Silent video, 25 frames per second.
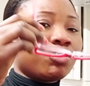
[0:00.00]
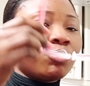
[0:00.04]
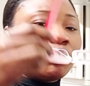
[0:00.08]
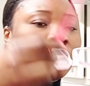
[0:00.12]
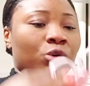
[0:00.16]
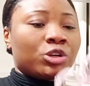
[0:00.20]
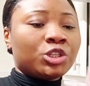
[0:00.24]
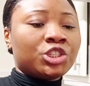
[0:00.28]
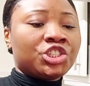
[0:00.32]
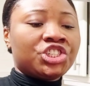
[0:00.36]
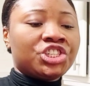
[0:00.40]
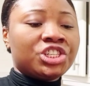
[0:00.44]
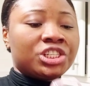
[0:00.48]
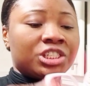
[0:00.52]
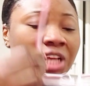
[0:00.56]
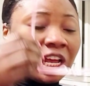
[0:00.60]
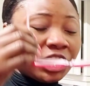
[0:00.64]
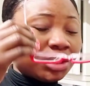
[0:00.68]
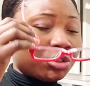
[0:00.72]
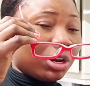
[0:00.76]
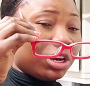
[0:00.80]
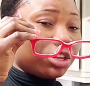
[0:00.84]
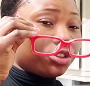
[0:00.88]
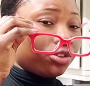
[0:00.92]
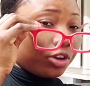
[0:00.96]
what she's
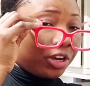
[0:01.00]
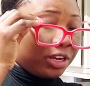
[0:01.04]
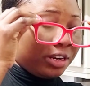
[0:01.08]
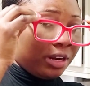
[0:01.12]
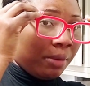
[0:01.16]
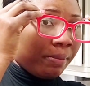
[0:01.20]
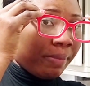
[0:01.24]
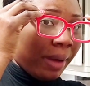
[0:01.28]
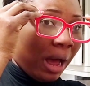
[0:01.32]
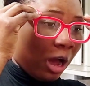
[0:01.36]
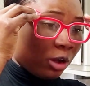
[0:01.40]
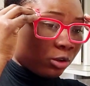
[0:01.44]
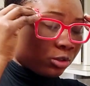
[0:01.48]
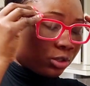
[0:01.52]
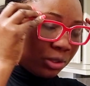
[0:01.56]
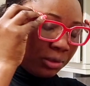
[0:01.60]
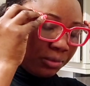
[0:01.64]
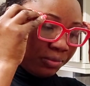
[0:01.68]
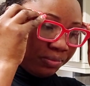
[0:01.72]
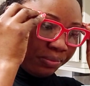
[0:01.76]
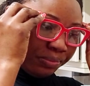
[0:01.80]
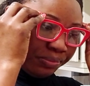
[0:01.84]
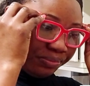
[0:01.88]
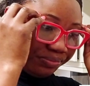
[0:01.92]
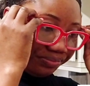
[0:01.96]
actually talking
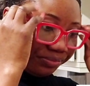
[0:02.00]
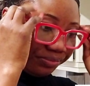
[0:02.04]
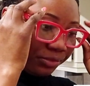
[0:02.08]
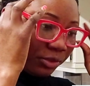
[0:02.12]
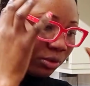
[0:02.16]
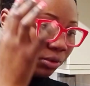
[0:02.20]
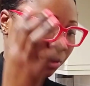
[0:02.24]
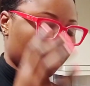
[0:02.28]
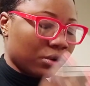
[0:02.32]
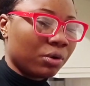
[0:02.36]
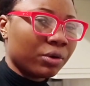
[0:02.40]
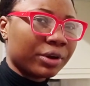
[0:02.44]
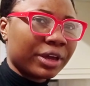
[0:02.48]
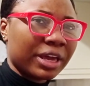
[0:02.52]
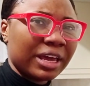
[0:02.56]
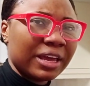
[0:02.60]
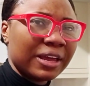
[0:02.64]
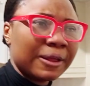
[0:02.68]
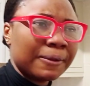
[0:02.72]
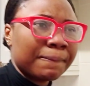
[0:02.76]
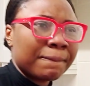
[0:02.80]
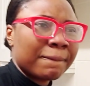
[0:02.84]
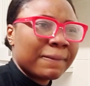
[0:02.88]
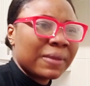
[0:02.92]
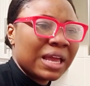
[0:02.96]
about,
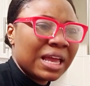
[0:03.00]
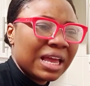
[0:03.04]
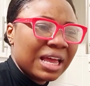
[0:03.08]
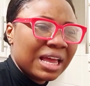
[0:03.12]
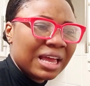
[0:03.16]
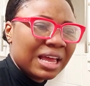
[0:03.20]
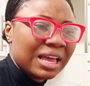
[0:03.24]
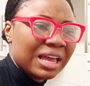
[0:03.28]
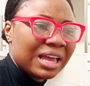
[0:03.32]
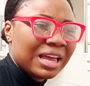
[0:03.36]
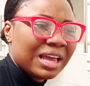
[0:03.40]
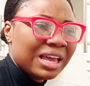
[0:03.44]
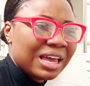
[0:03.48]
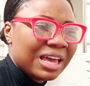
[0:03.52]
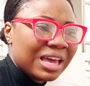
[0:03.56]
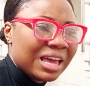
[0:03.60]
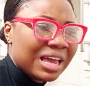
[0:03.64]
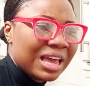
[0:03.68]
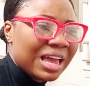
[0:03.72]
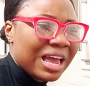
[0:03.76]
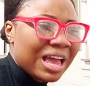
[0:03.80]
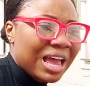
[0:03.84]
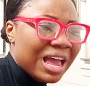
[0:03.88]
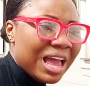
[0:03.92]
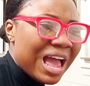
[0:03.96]
okay?
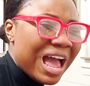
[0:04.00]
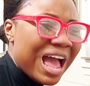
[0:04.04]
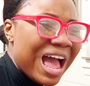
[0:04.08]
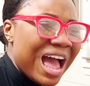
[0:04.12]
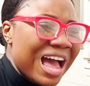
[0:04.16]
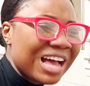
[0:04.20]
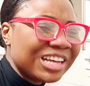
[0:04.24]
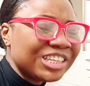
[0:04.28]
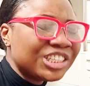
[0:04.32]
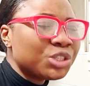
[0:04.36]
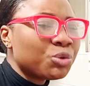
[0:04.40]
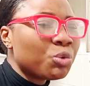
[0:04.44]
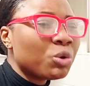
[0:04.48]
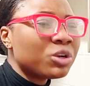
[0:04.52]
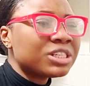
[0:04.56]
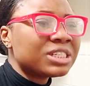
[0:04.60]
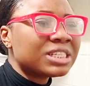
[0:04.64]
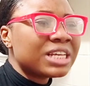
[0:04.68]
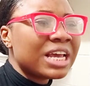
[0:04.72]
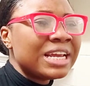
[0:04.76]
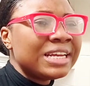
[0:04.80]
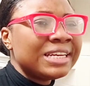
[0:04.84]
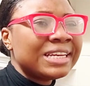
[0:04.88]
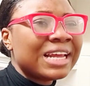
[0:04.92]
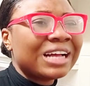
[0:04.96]
And she was
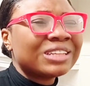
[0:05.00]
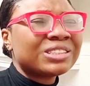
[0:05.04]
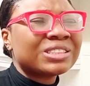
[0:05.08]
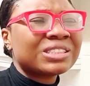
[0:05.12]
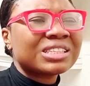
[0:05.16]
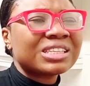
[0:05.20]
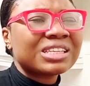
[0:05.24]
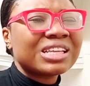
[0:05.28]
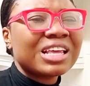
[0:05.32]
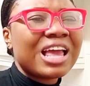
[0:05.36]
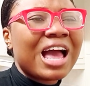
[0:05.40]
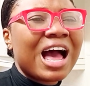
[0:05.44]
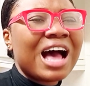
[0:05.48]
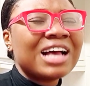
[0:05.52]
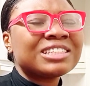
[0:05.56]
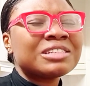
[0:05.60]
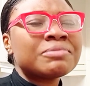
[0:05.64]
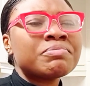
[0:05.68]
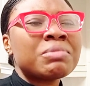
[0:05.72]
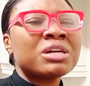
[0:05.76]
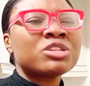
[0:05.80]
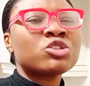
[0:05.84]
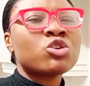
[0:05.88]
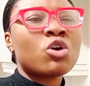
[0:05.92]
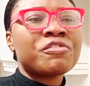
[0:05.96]
saying that, as a
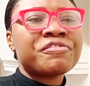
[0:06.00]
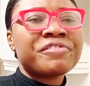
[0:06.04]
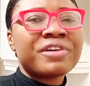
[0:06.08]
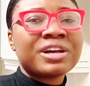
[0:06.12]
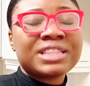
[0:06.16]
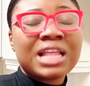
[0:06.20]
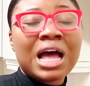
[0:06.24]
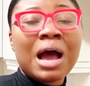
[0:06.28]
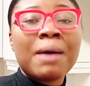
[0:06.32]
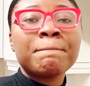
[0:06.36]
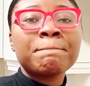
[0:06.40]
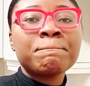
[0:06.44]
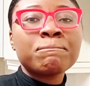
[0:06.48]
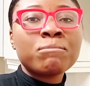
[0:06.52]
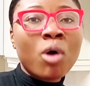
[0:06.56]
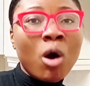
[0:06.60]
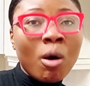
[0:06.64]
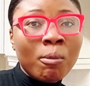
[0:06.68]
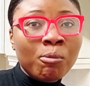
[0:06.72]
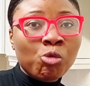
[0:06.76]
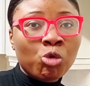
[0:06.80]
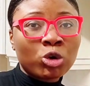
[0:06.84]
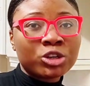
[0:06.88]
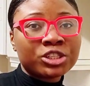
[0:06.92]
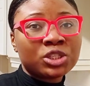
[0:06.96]
matter of fact, her
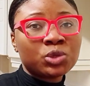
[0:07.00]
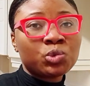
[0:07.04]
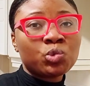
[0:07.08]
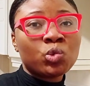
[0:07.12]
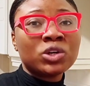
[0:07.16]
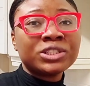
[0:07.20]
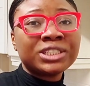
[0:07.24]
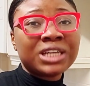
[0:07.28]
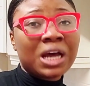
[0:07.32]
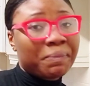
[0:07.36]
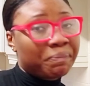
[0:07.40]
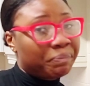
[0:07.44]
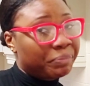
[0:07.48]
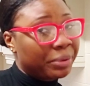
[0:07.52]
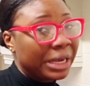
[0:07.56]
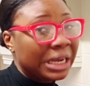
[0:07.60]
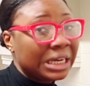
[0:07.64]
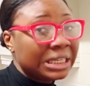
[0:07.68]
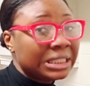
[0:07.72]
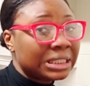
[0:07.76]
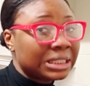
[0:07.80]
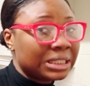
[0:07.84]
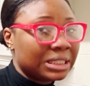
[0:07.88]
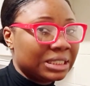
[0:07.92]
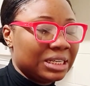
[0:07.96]
mom was the one that
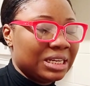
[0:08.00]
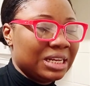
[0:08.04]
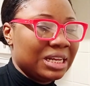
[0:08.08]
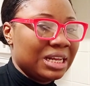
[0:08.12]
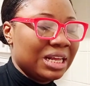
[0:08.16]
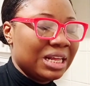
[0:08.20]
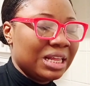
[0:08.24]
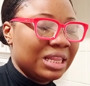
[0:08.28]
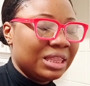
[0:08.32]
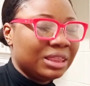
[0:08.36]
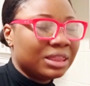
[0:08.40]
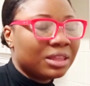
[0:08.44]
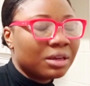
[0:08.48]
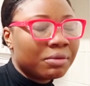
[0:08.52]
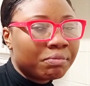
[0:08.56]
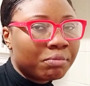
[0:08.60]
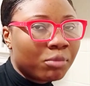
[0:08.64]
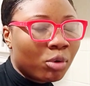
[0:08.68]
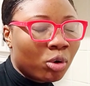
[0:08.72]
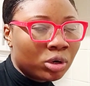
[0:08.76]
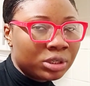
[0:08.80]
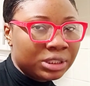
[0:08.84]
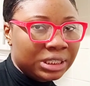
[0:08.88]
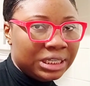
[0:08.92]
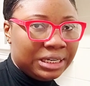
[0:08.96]
paid the
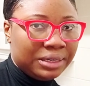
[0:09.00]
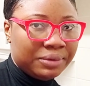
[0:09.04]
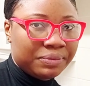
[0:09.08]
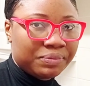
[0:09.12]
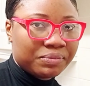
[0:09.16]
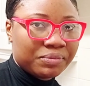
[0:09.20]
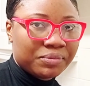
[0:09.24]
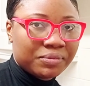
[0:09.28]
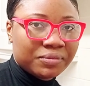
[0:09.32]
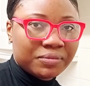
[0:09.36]
money.